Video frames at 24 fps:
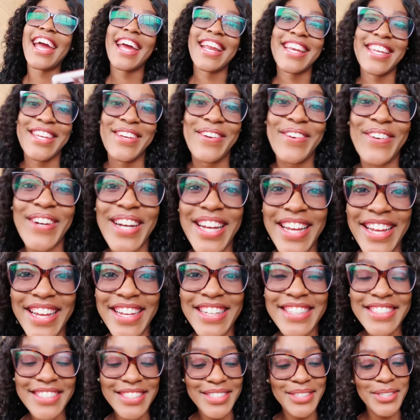
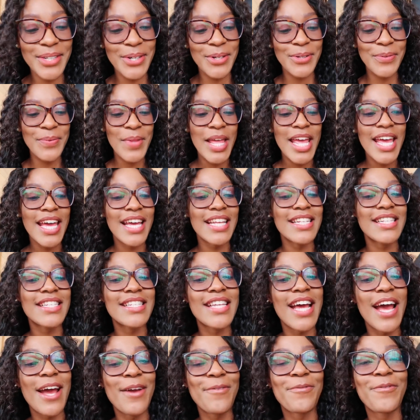Anyways, so it's
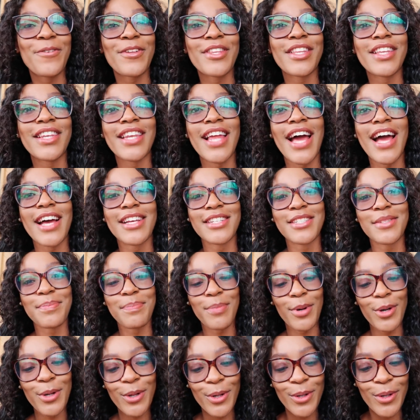time for the last
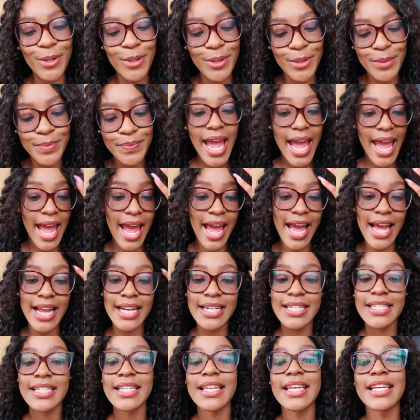poll
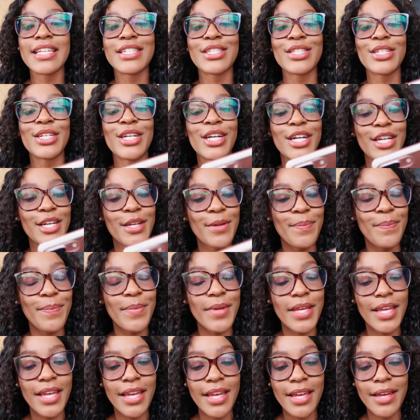and it's gonna
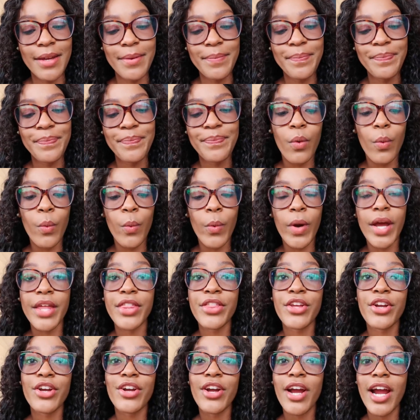be
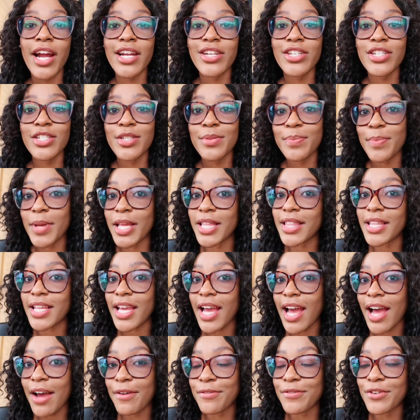whether I should spend
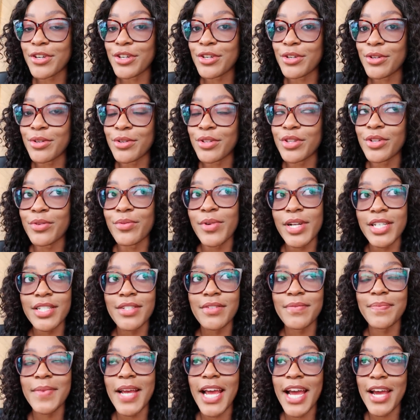the afternoon, the rest
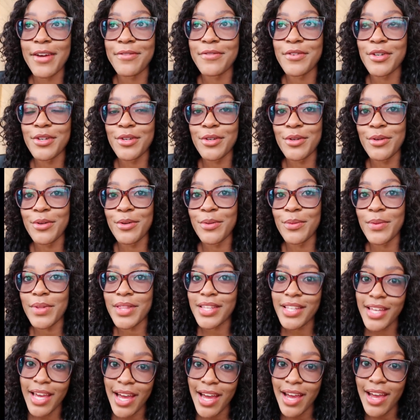of my afternoon
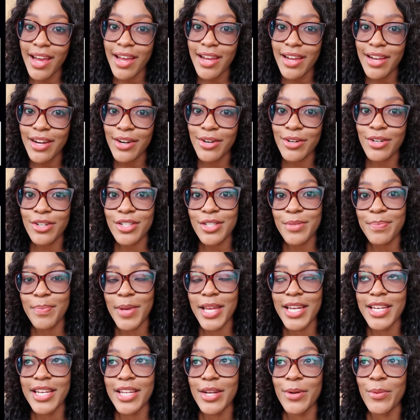with Kay or
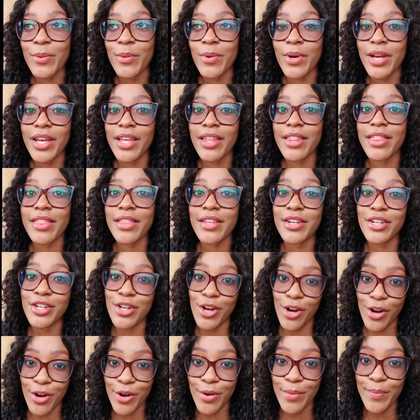spend it with
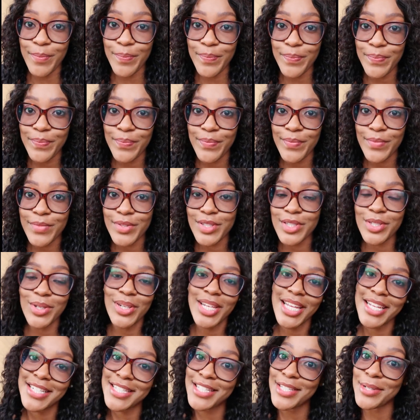Dom. So
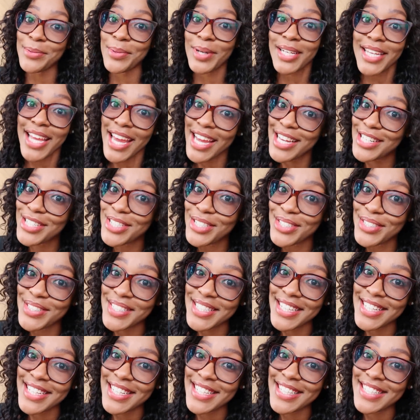let's see what Kay
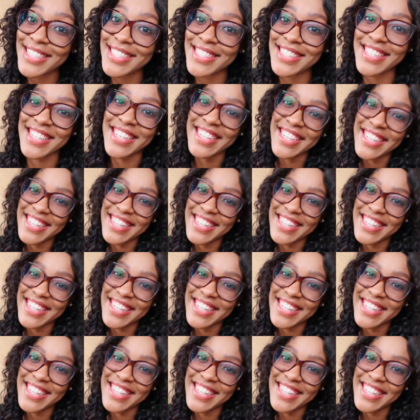chooses.